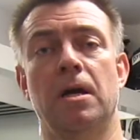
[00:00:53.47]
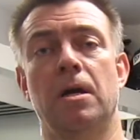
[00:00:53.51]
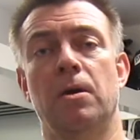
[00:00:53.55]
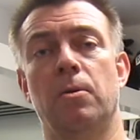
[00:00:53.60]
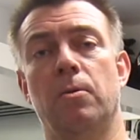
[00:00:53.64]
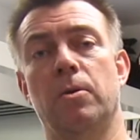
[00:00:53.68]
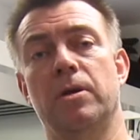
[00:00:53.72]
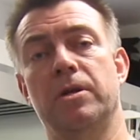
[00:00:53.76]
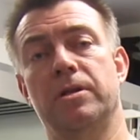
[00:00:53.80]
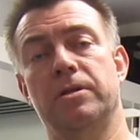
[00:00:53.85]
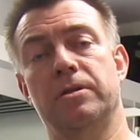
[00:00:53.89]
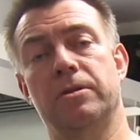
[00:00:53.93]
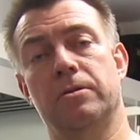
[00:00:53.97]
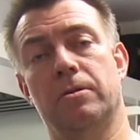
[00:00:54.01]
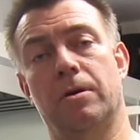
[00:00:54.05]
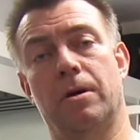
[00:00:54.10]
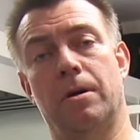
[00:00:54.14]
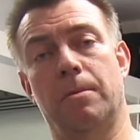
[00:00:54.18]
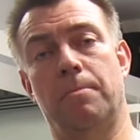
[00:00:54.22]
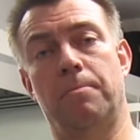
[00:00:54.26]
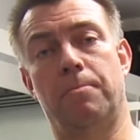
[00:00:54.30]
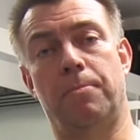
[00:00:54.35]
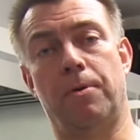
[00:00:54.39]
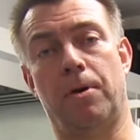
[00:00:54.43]
with
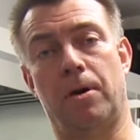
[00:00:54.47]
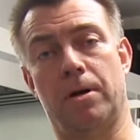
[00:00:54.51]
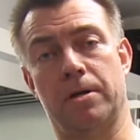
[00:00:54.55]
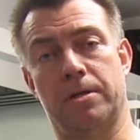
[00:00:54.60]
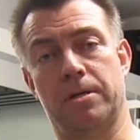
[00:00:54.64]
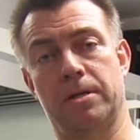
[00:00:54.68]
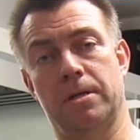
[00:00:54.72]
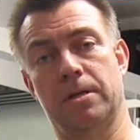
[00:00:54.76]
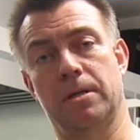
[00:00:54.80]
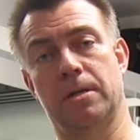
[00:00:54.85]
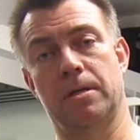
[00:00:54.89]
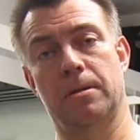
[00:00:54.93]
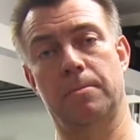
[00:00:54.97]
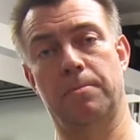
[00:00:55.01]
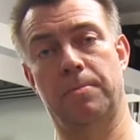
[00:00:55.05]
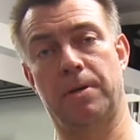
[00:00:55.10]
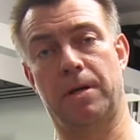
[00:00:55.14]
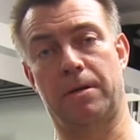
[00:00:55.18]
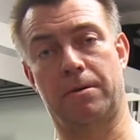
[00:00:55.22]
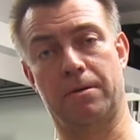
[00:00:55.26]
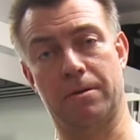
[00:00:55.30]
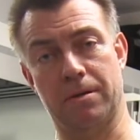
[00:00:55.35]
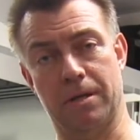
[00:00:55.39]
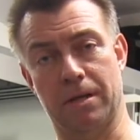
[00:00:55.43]
your body
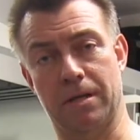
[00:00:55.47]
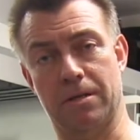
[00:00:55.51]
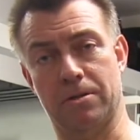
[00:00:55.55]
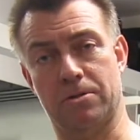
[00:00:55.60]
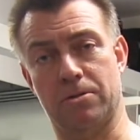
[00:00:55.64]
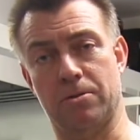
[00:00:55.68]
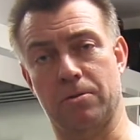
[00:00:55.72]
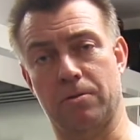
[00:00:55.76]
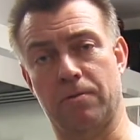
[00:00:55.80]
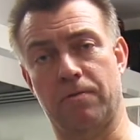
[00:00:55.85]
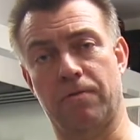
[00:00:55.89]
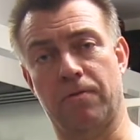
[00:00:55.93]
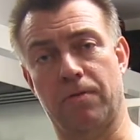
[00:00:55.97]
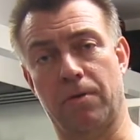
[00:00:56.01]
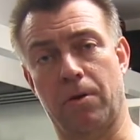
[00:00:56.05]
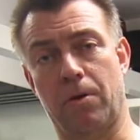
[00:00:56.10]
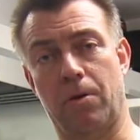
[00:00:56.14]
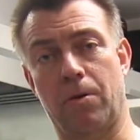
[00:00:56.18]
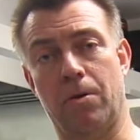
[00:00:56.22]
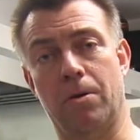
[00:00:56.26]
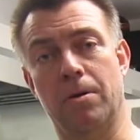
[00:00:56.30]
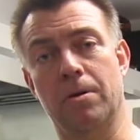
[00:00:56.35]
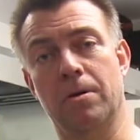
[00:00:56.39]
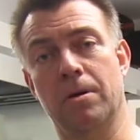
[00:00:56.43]
parallel to the
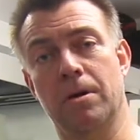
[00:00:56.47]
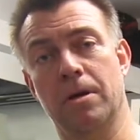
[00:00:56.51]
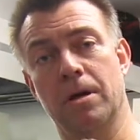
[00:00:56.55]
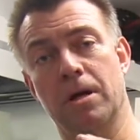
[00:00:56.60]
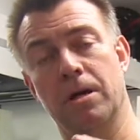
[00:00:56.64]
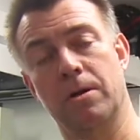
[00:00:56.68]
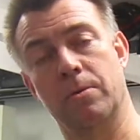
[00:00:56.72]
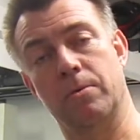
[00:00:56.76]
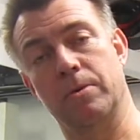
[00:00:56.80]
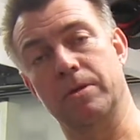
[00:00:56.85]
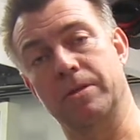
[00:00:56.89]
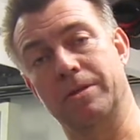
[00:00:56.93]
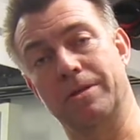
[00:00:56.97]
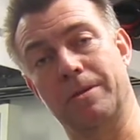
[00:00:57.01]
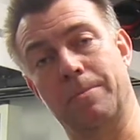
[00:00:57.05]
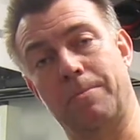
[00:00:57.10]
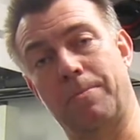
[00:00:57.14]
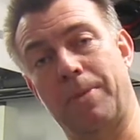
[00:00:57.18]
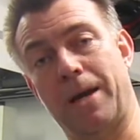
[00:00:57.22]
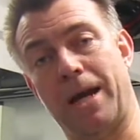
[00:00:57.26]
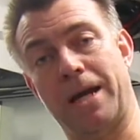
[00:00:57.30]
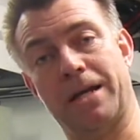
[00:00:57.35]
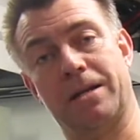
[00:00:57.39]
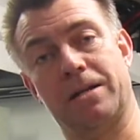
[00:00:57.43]
floor, with the
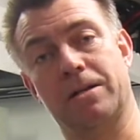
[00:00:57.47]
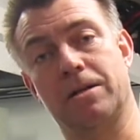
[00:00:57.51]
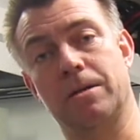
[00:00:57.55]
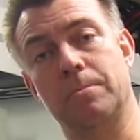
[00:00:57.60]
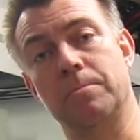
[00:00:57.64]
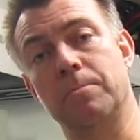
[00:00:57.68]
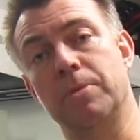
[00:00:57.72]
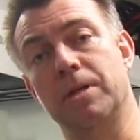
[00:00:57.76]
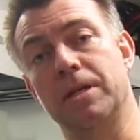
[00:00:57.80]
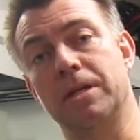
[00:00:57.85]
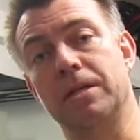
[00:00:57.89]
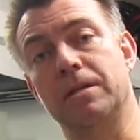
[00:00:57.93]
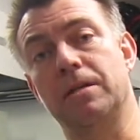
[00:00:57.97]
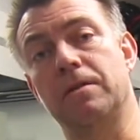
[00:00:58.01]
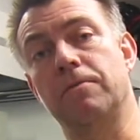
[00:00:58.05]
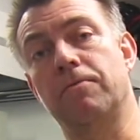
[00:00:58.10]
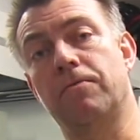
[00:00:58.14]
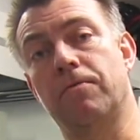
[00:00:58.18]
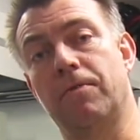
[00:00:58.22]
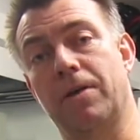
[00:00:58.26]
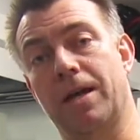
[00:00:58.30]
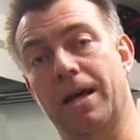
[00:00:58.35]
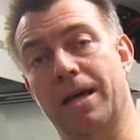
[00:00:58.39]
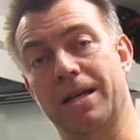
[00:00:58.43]
back completely
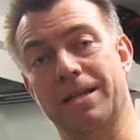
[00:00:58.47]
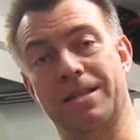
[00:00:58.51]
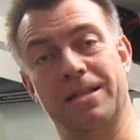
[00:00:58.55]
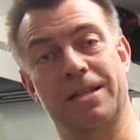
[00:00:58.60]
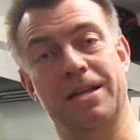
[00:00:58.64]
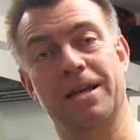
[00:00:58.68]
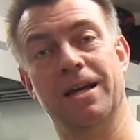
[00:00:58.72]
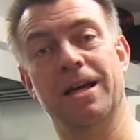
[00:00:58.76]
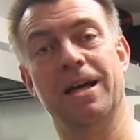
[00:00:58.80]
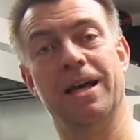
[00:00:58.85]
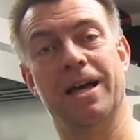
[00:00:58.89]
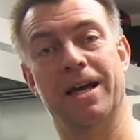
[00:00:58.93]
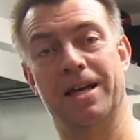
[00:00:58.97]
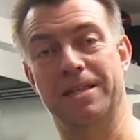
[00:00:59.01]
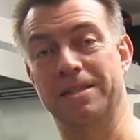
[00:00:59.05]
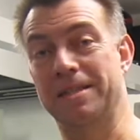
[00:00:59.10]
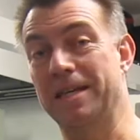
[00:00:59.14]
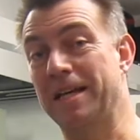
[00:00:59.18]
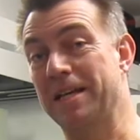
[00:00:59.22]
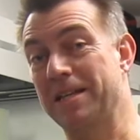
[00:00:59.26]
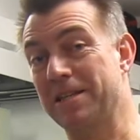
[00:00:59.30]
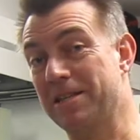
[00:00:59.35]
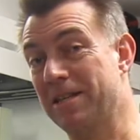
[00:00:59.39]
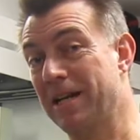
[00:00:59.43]
flat, and
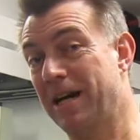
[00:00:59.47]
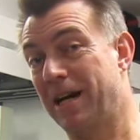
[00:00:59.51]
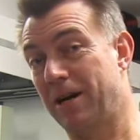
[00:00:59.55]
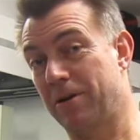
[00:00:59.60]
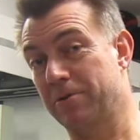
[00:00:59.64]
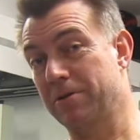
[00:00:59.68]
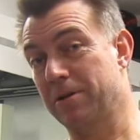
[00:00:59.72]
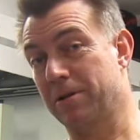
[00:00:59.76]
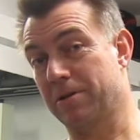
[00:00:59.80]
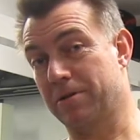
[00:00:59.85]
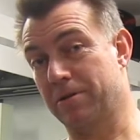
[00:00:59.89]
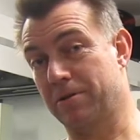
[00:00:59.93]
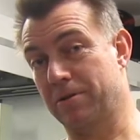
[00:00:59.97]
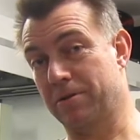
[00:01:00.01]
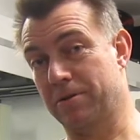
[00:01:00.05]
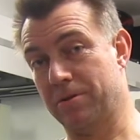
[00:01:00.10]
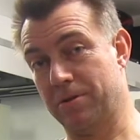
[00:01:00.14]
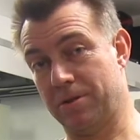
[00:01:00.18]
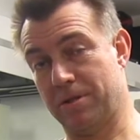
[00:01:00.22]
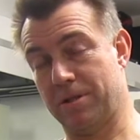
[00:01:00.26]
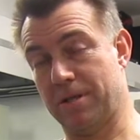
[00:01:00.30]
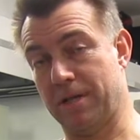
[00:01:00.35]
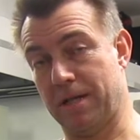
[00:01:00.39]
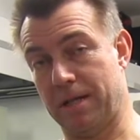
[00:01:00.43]
that is how you're going to
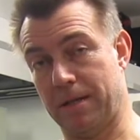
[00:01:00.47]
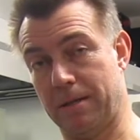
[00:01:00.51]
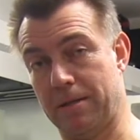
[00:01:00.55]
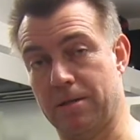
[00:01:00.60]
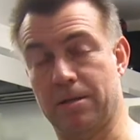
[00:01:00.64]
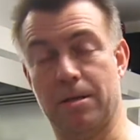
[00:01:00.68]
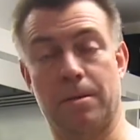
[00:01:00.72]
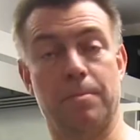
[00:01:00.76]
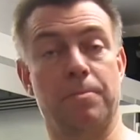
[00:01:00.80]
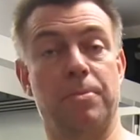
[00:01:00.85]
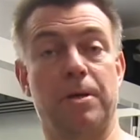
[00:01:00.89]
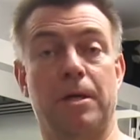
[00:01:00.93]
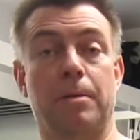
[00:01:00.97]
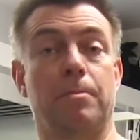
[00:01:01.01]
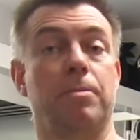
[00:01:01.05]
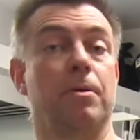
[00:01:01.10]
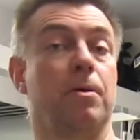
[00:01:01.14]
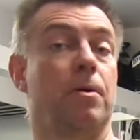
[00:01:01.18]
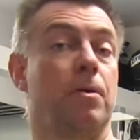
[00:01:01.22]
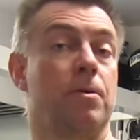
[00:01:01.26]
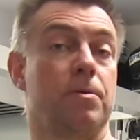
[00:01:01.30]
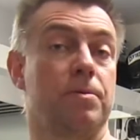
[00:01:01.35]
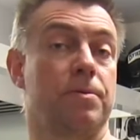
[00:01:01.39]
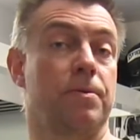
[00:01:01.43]
stay. Some people
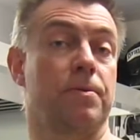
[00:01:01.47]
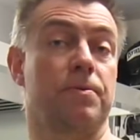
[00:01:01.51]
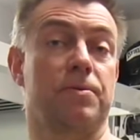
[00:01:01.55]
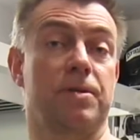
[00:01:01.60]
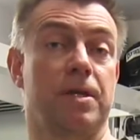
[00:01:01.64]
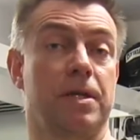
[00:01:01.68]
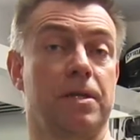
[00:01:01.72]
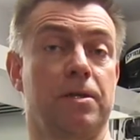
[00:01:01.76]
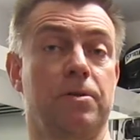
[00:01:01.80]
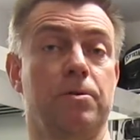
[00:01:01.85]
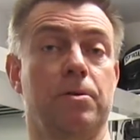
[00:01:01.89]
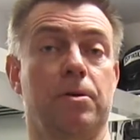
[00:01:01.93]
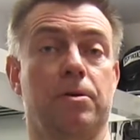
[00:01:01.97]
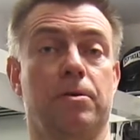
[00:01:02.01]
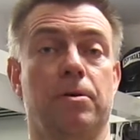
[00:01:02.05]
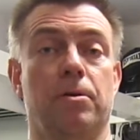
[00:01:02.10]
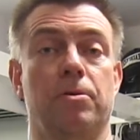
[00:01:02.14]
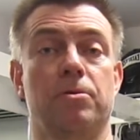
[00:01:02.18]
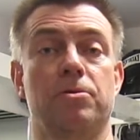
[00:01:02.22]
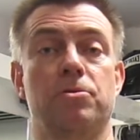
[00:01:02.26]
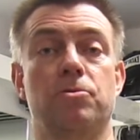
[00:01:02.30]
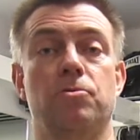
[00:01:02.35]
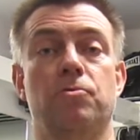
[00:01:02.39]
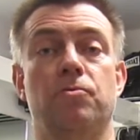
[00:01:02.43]
also think you are
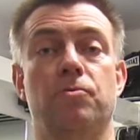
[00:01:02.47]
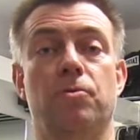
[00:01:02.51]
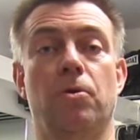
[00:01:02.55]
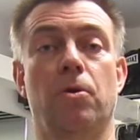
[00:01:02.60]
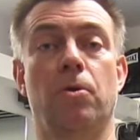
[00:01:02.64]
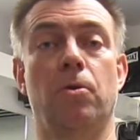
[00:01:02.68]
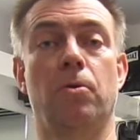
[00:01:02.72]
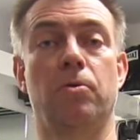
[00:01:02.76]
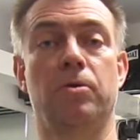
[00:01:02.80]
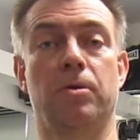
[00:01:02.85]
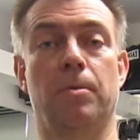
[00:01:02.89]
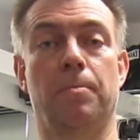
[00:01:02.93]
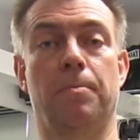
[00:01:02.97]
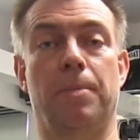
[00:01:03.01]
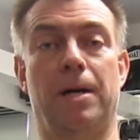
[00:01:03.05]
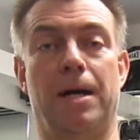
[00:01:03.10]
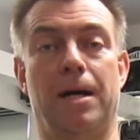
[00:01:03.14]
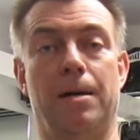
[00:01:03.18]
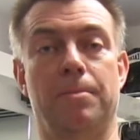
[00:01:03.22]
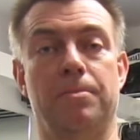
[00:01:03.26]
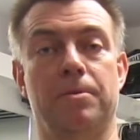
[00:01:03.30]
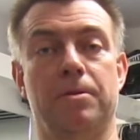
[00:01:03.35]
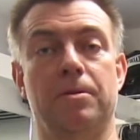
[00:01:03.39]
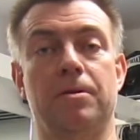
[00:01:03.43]
going to row the
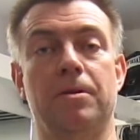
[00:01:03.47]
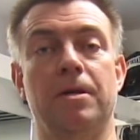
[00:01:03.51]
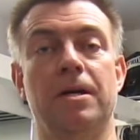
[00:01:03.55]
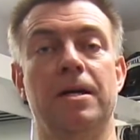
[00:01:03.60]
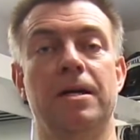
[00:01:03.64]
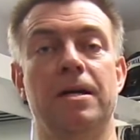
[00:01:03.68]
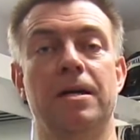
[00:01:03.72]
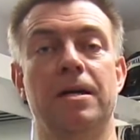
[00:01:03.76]
barbell